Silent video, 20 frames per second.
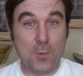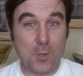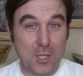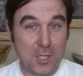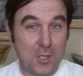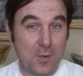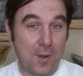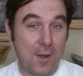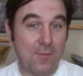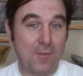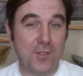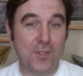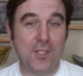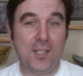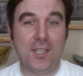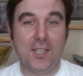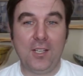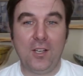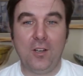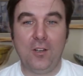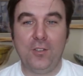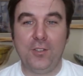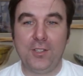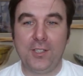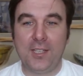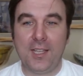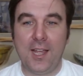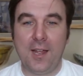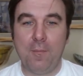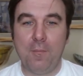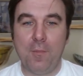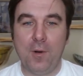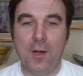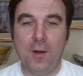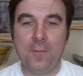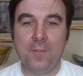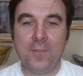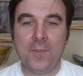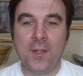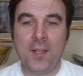We can do everything on the camera.